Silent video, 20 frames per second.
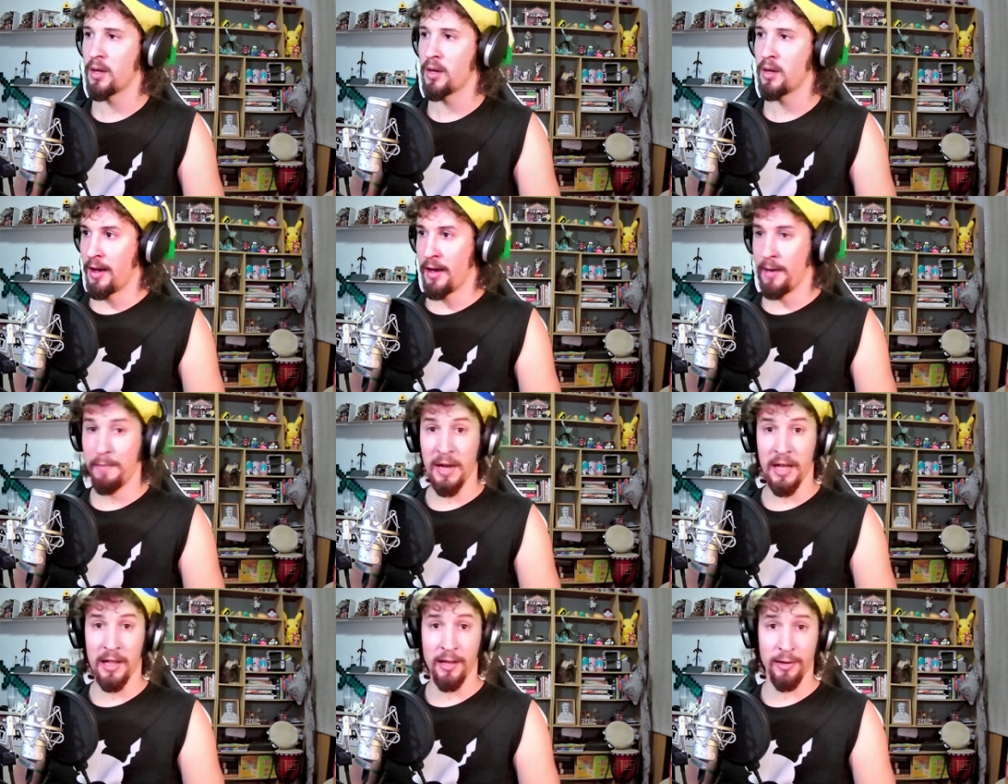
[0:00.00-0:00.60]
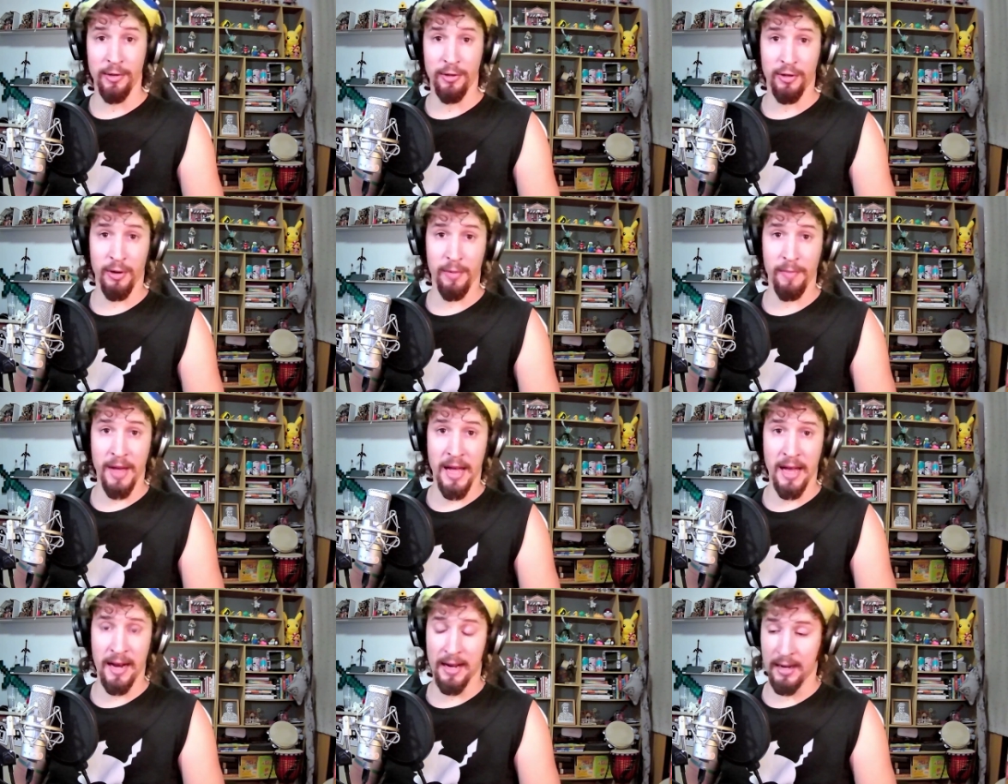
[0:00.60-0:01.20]

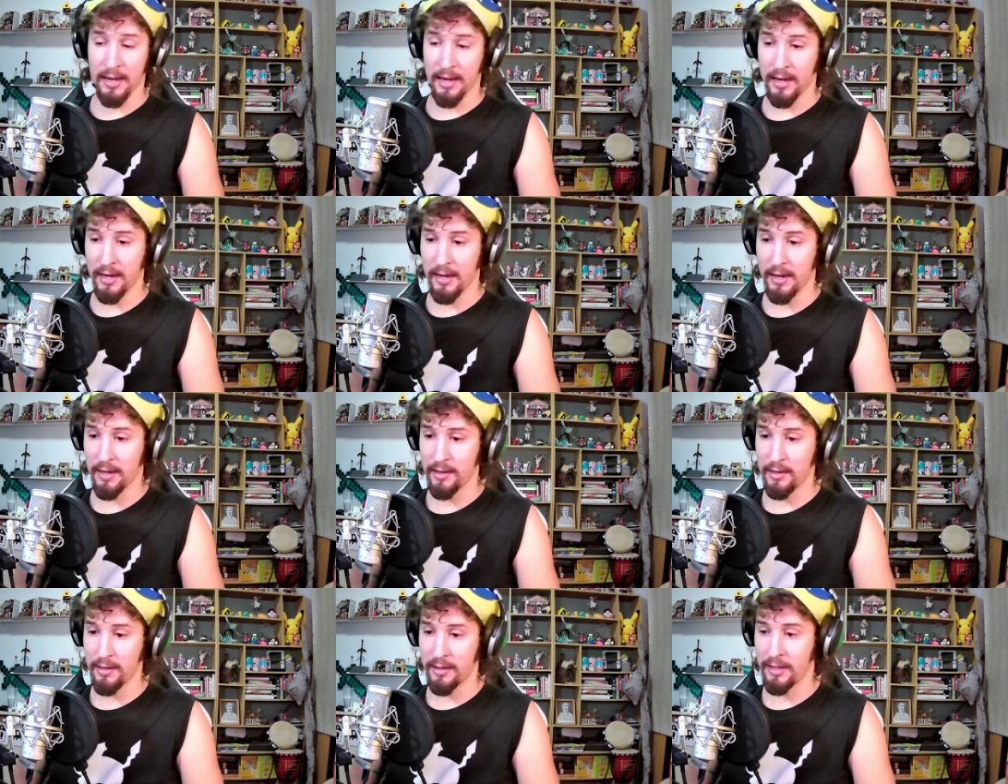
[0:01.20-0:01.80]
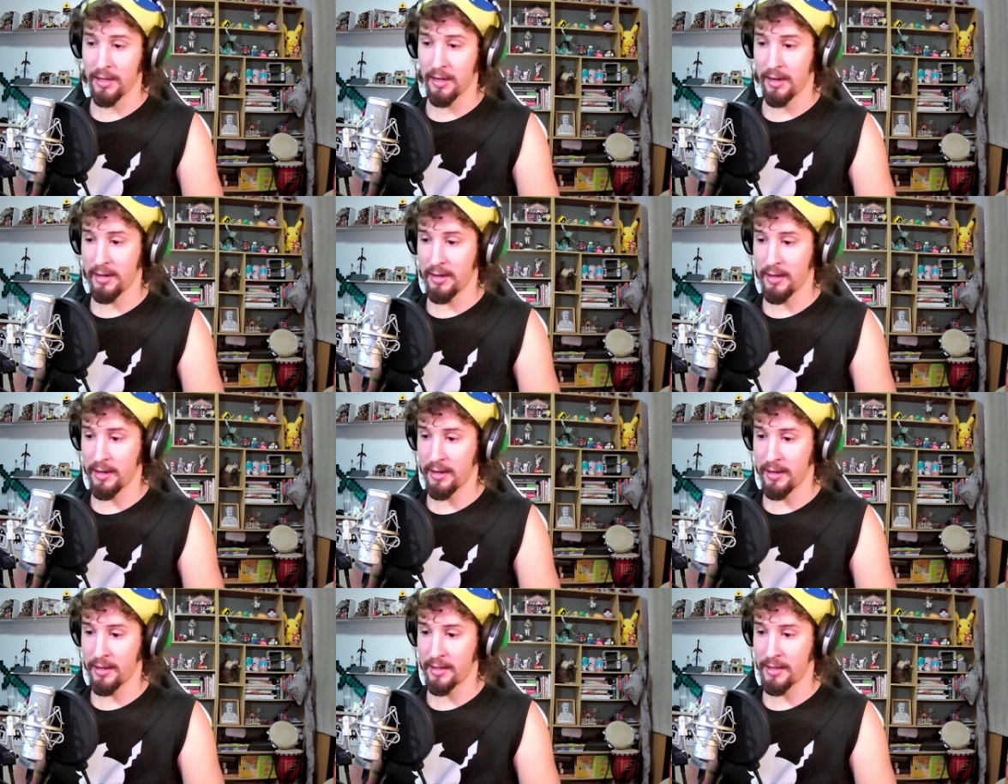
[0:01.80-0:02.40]
Melodramatic
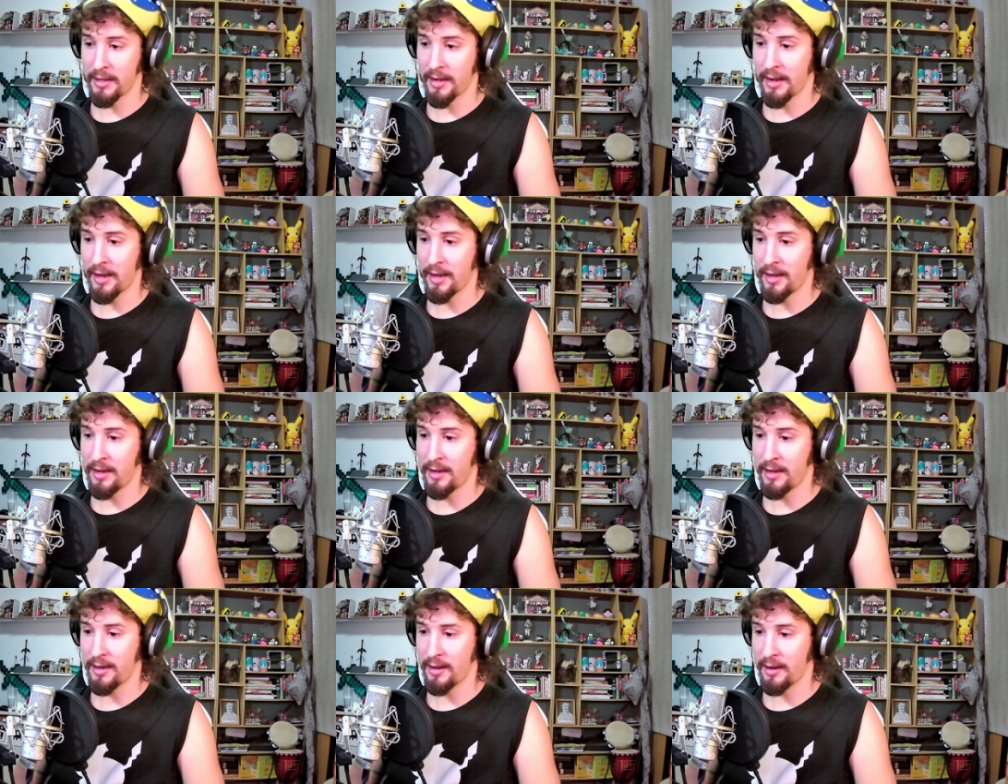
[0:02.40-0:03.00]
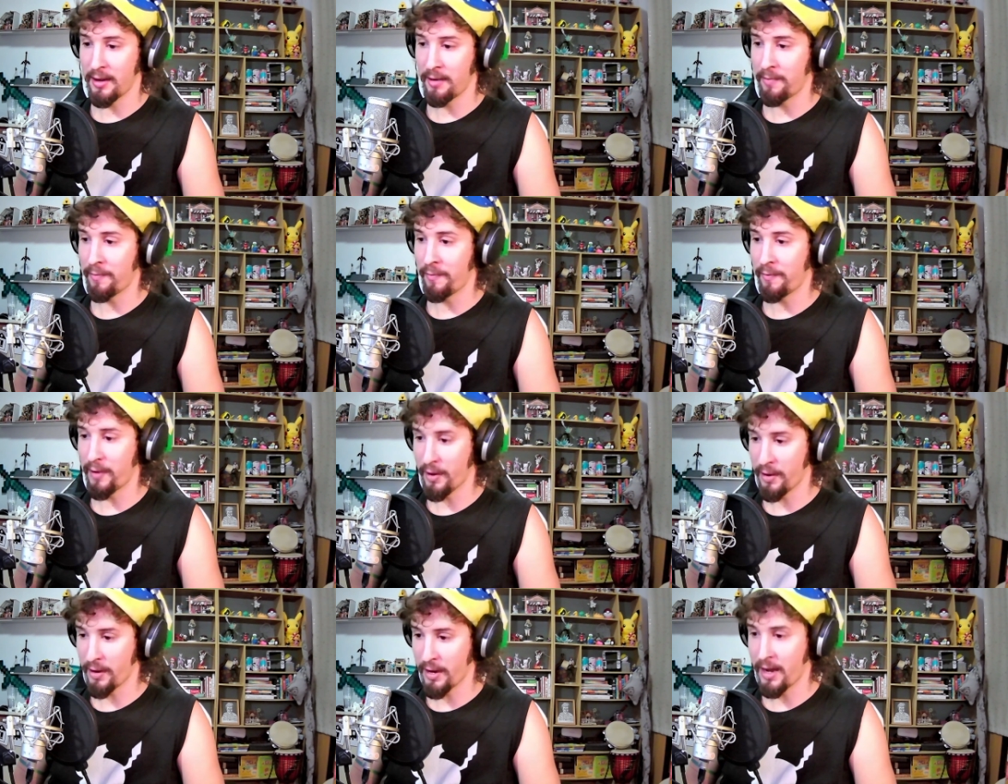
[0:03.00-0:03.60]
Johnny aside, I'm
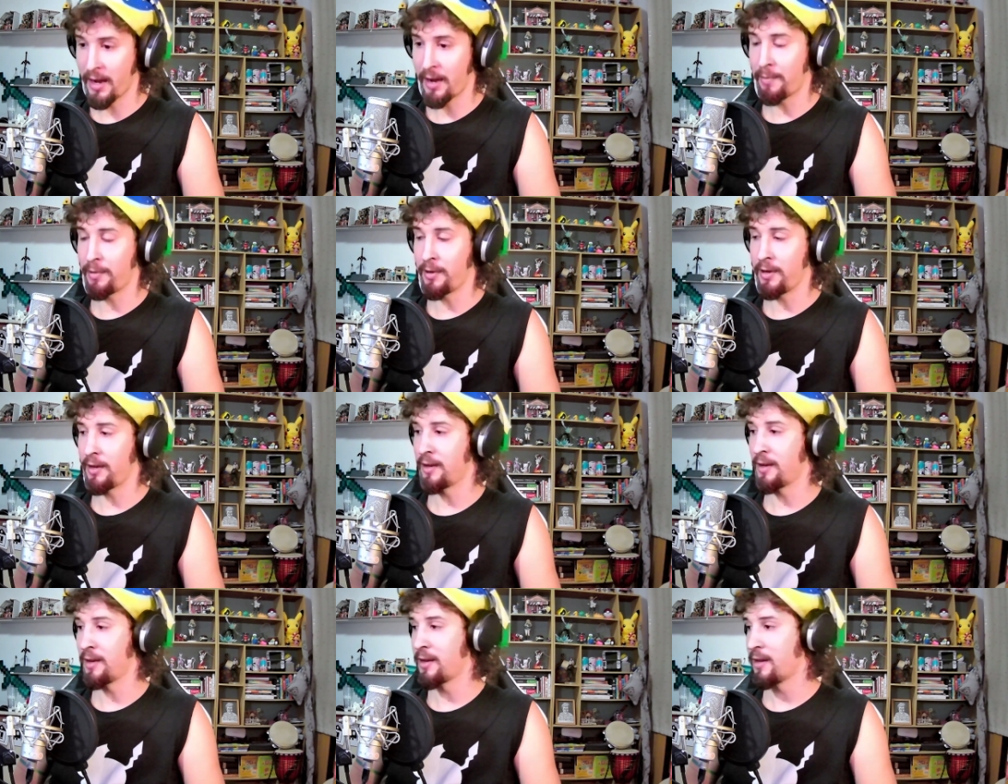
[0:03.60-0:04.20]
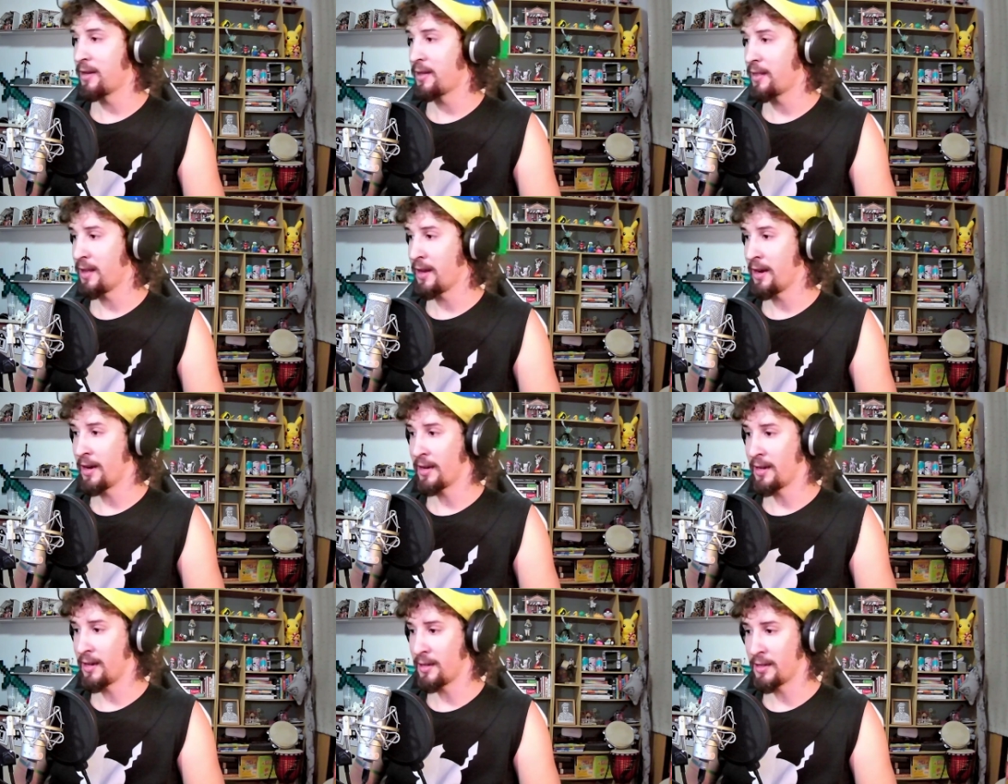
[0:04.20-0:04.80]
very happy that
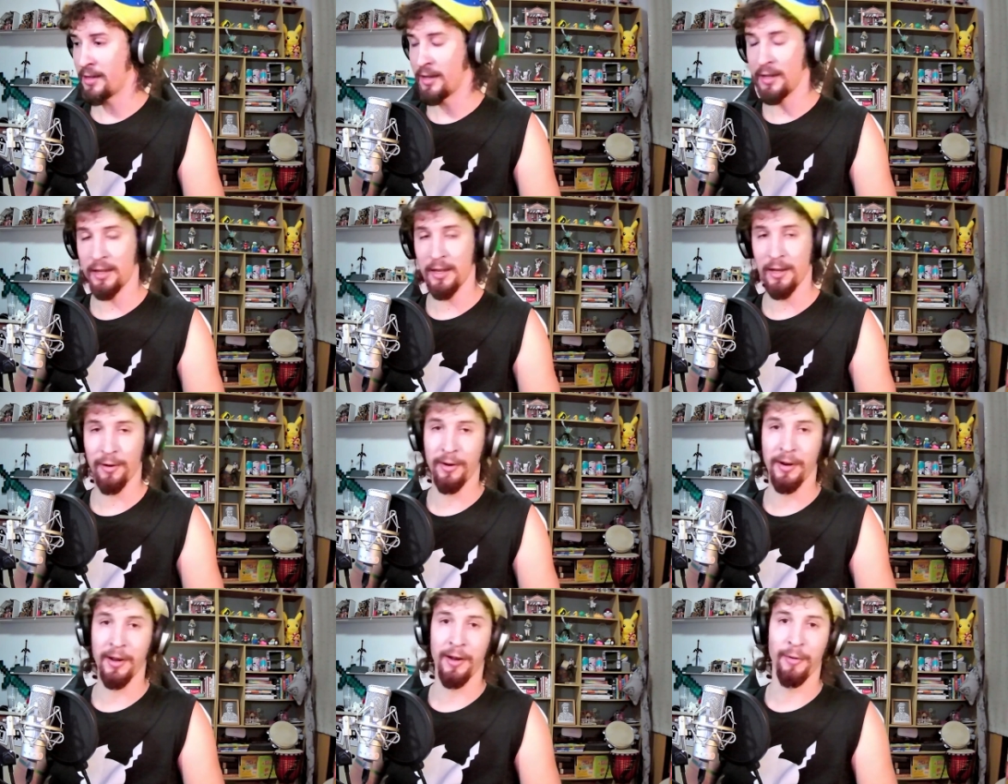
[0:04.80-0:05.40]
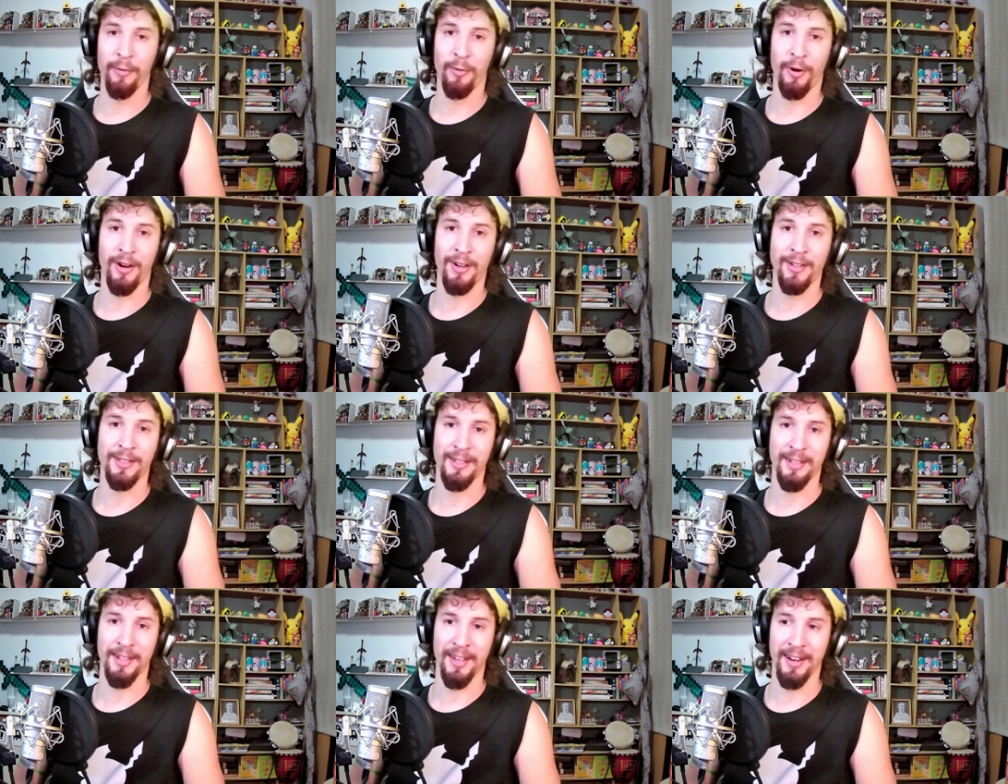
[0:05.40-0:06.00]
I can take Curie on
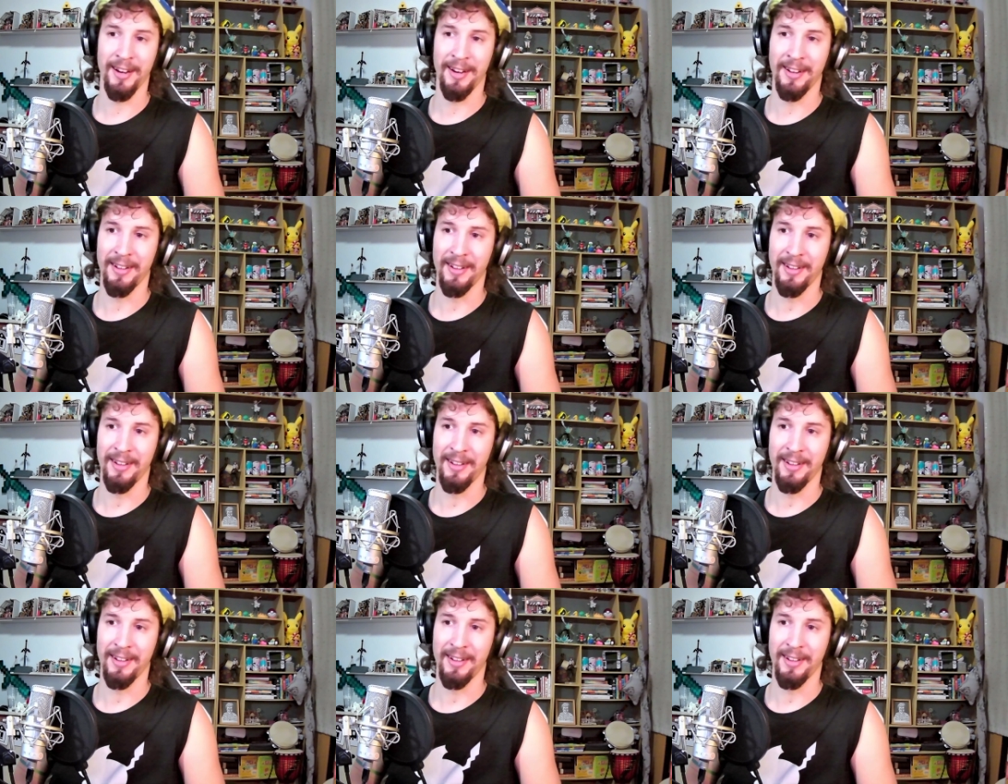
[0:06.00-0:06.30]
walks again.